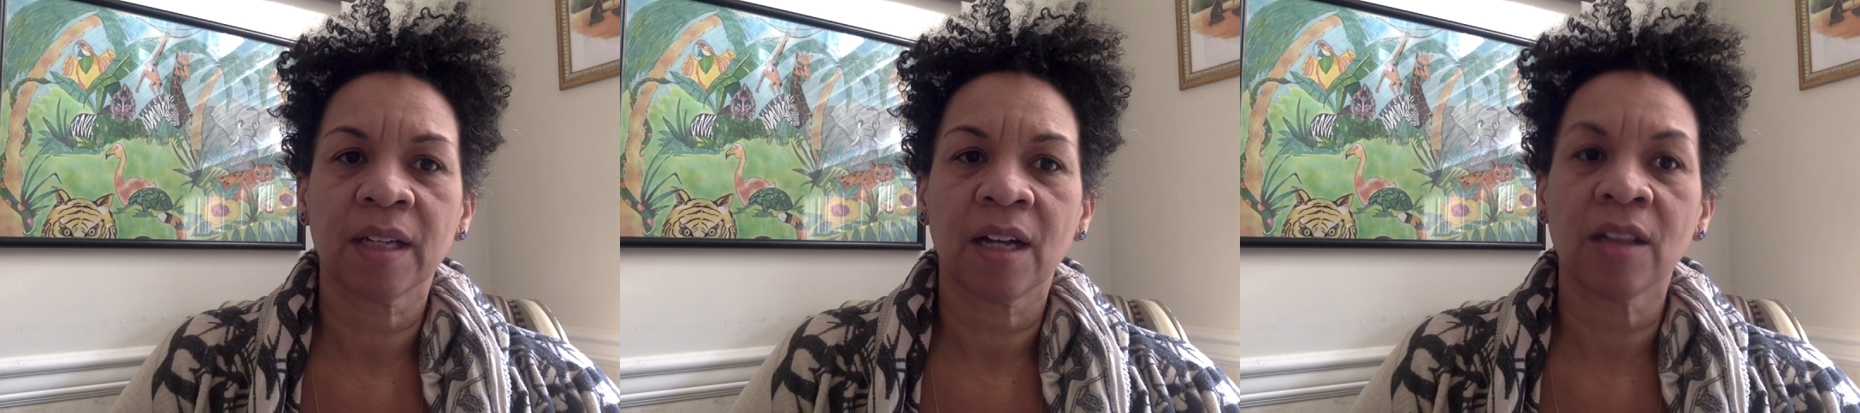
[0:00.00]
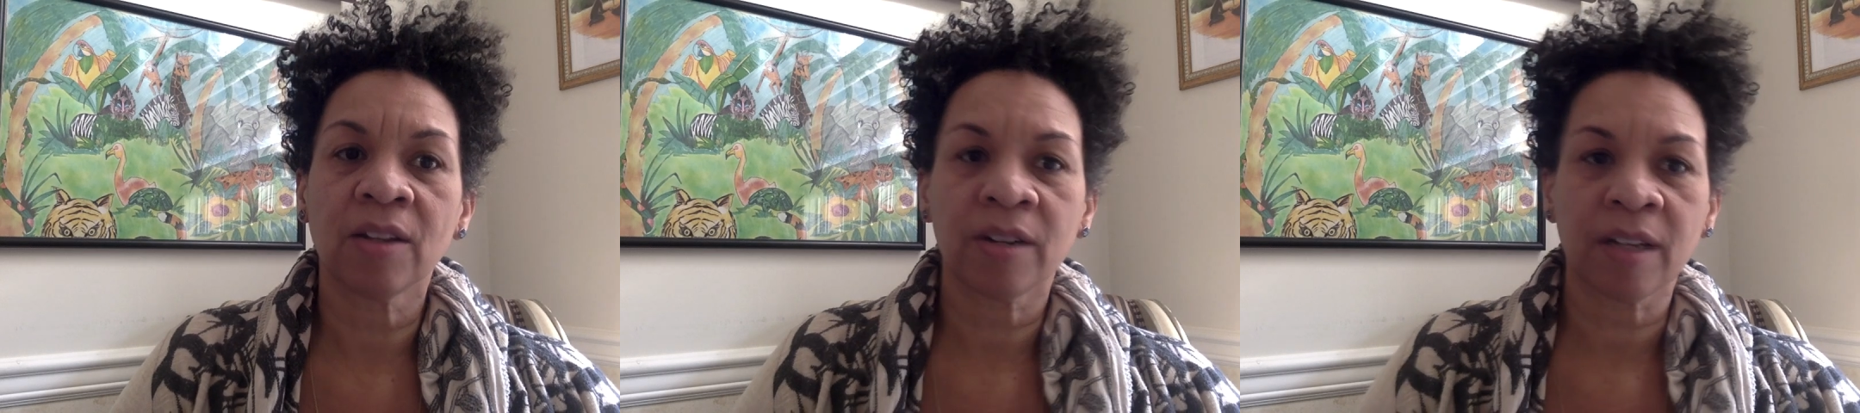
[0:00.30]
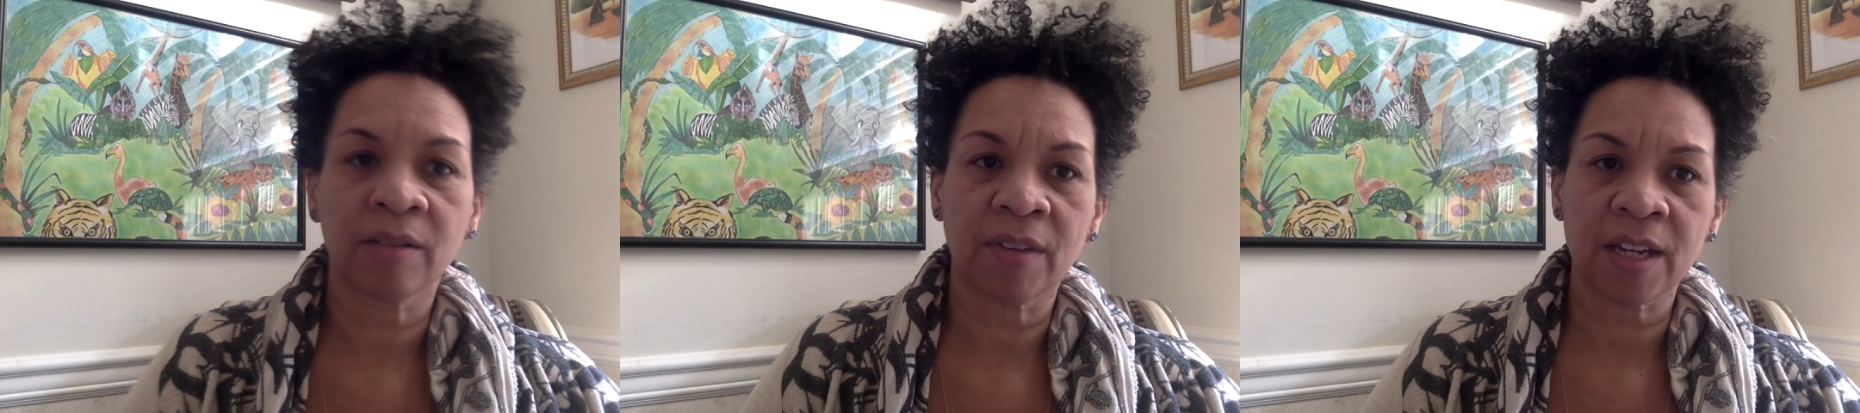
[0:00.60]
A learning
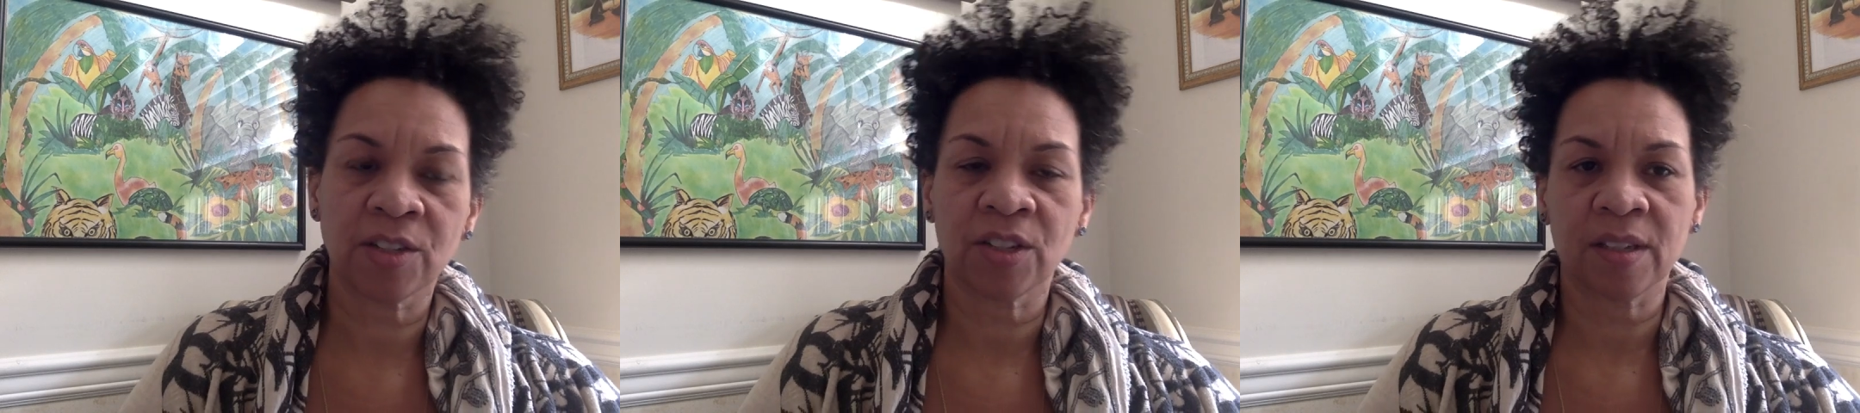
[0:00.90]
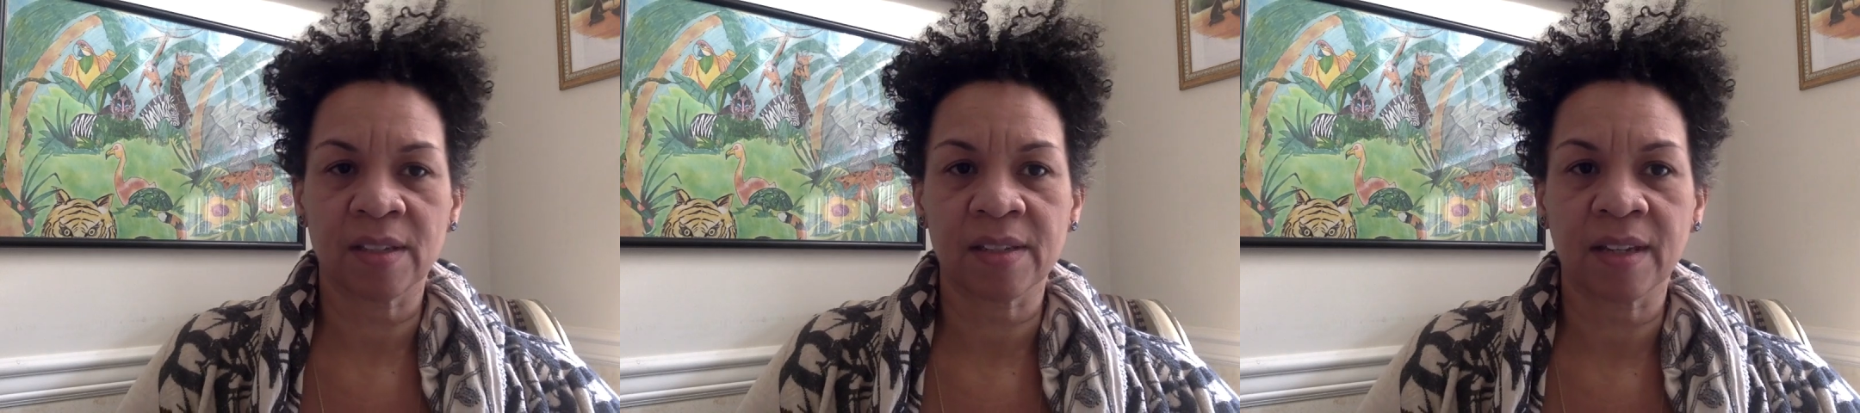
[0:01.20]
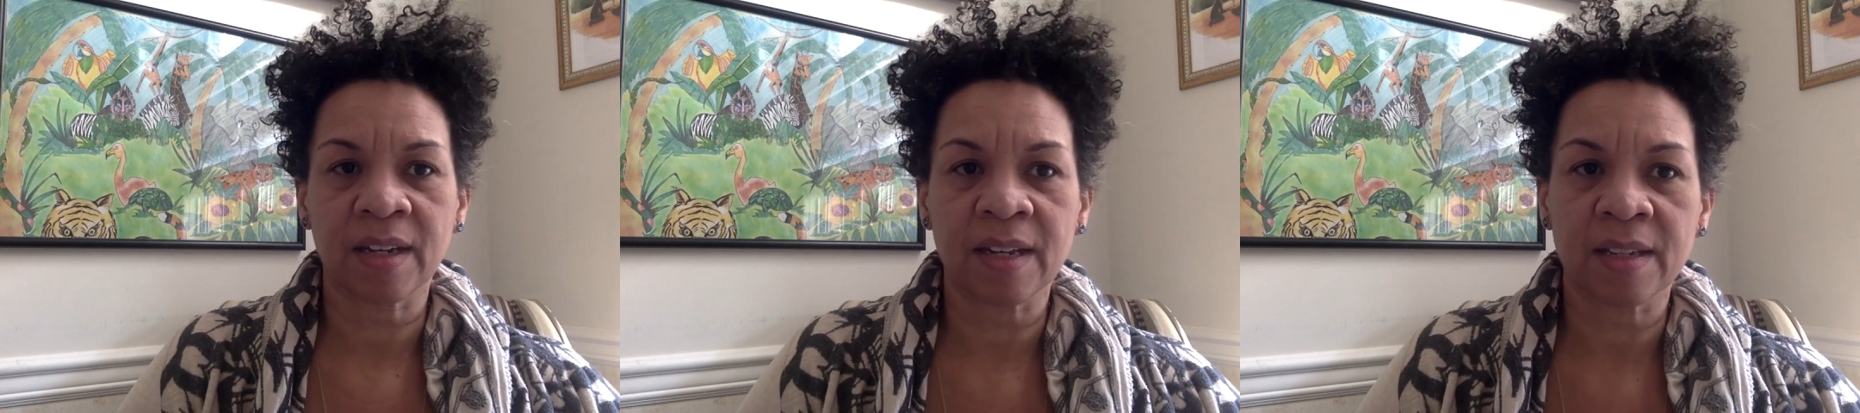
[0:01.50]
of ancient
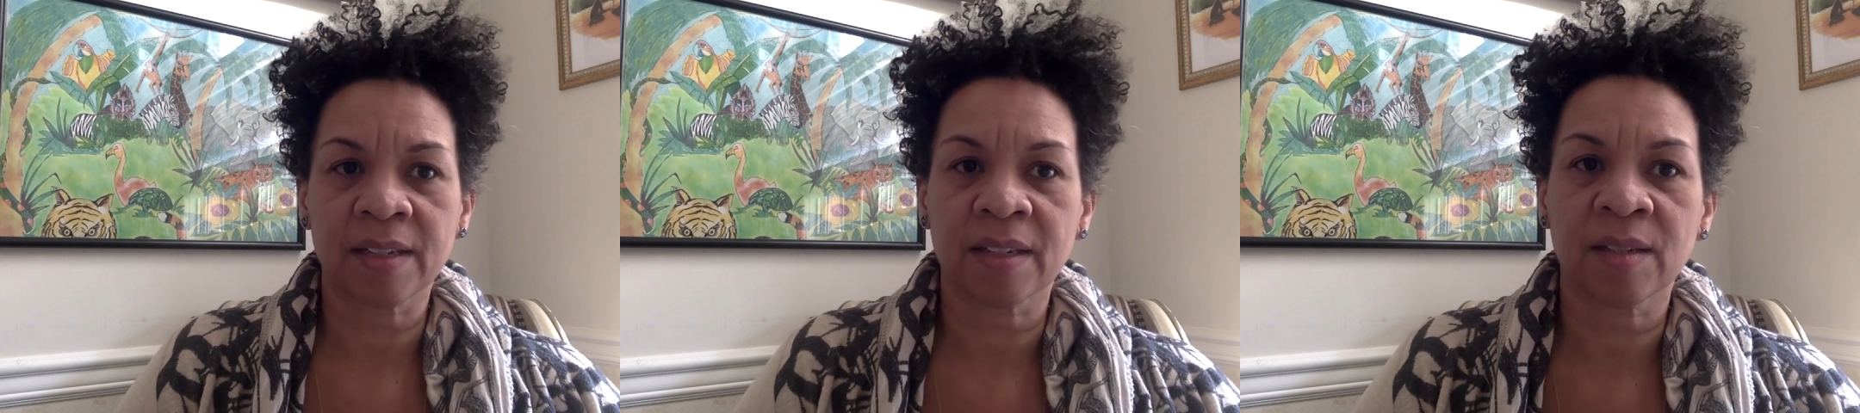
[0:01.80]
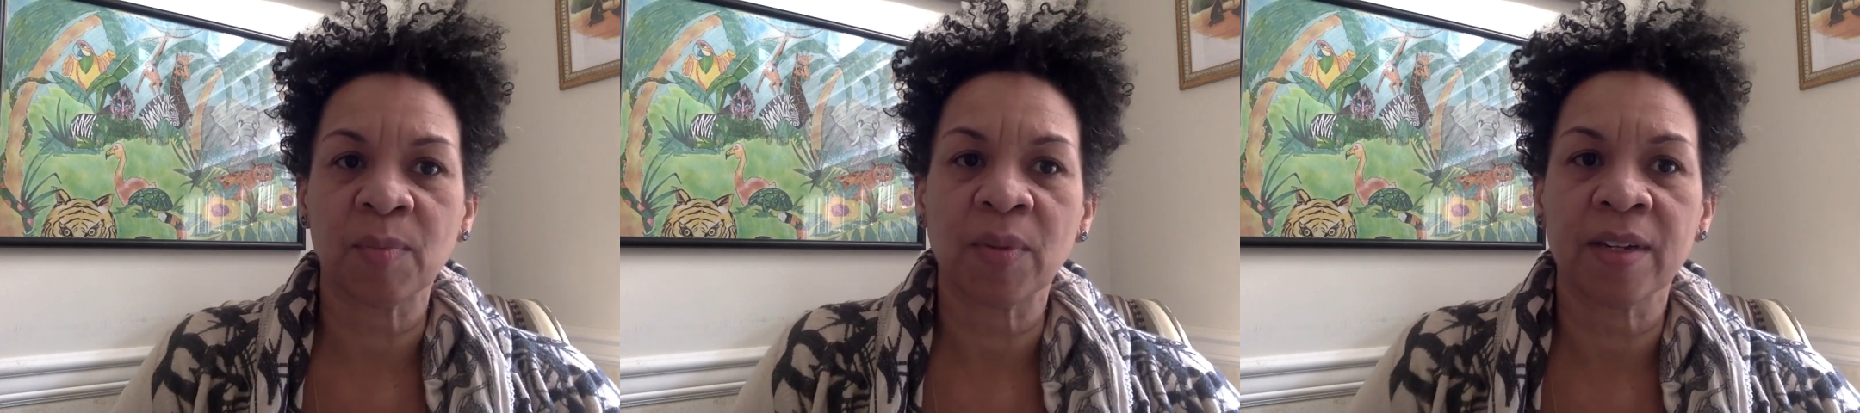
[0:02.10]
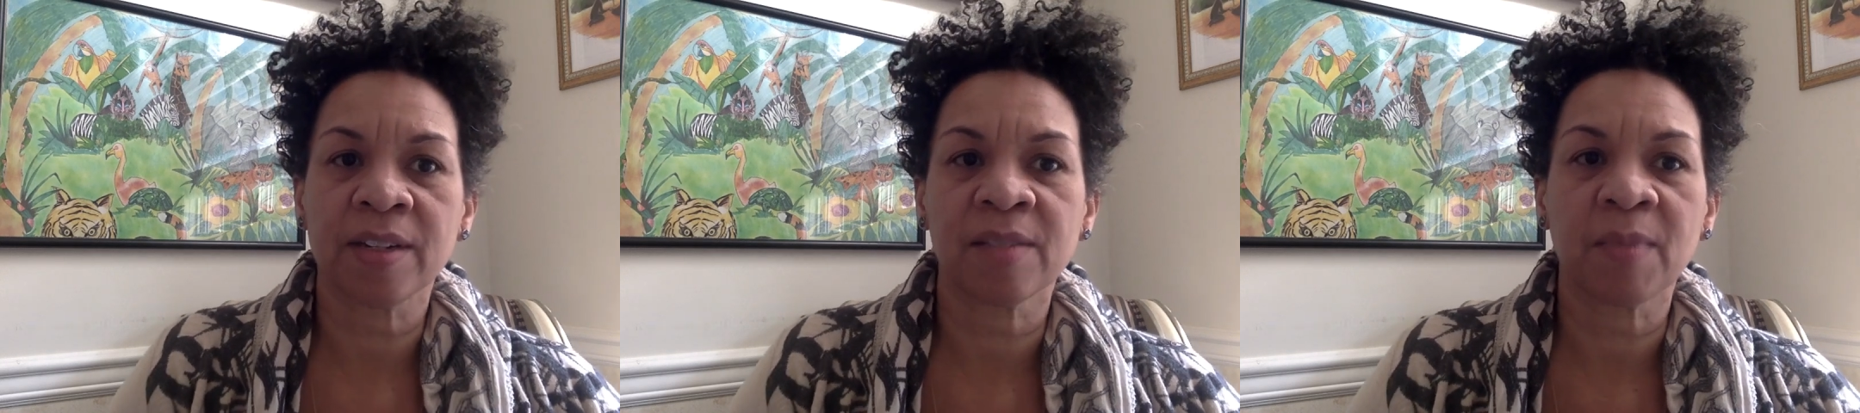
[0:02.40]
studies as it
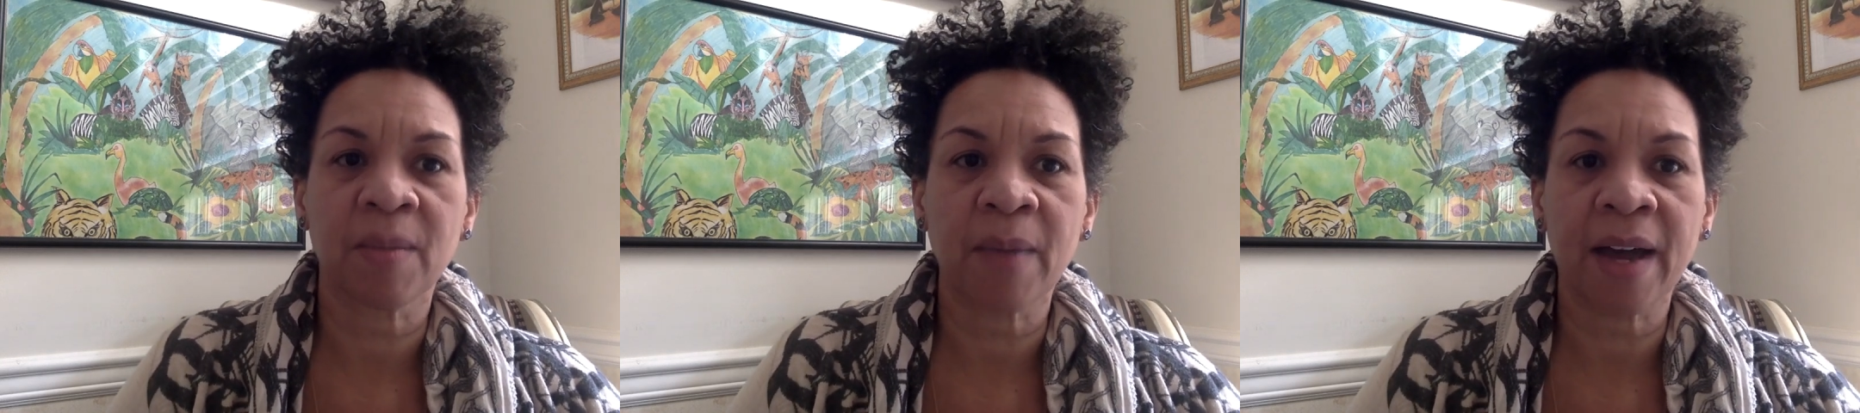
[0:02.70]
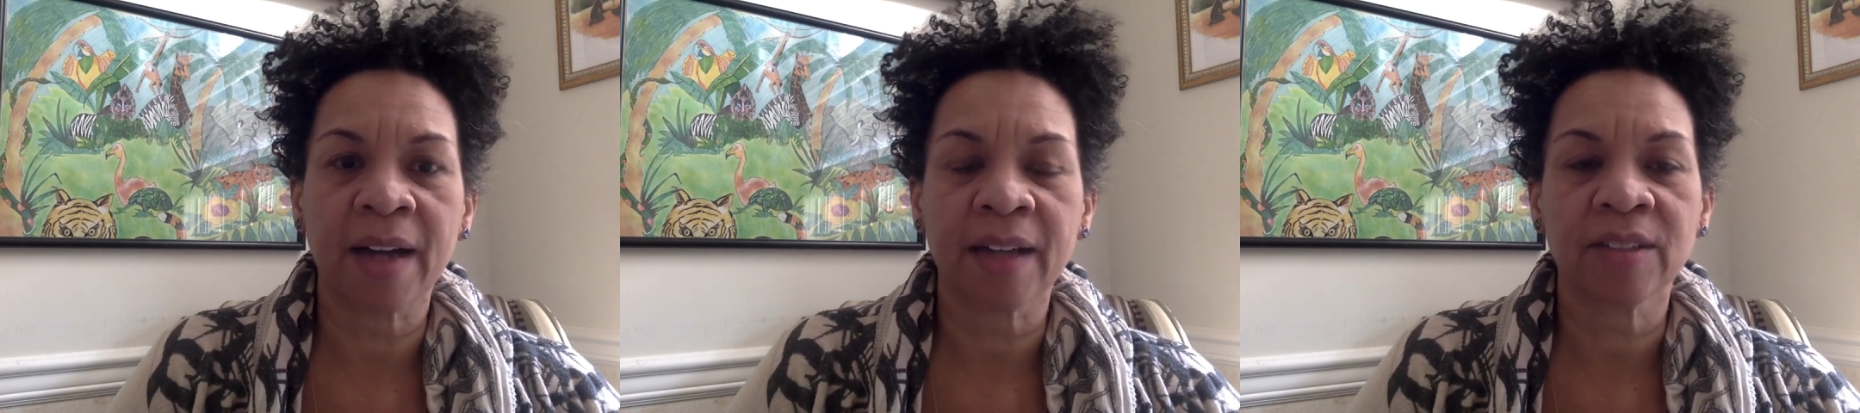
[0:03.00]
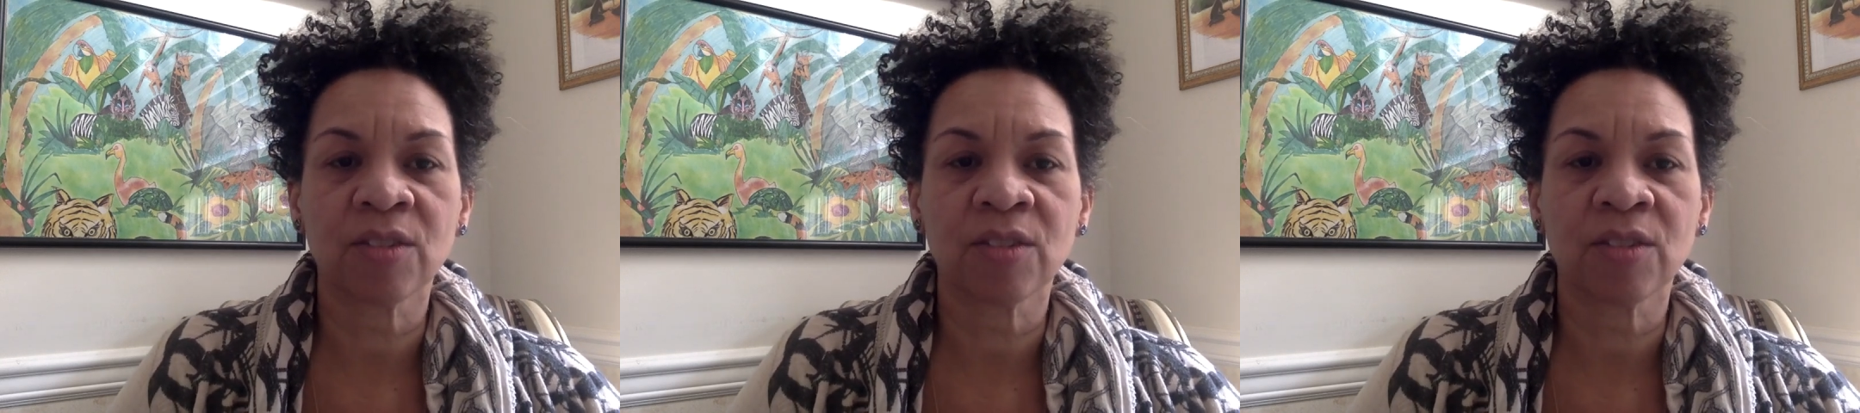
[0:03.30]
brings me back